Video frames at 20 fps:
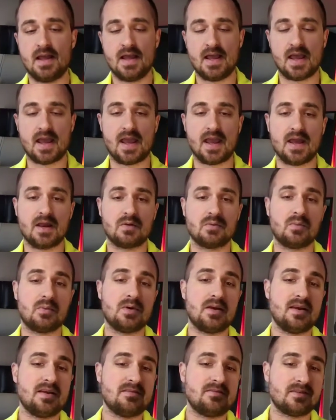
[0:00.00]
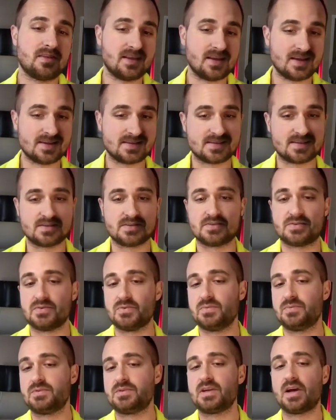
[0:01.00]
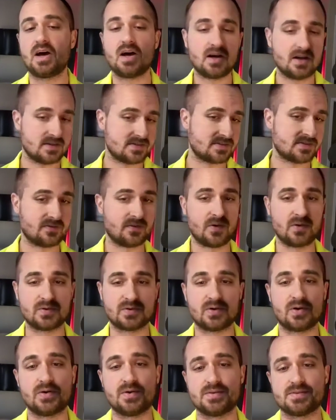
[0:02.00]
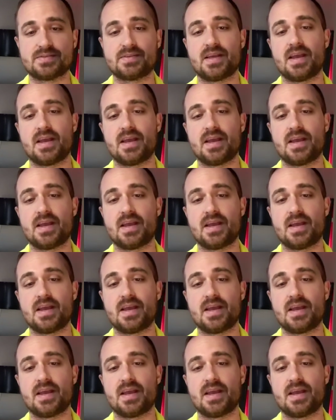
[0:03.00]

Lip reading: and we've listened to tons of phone calls,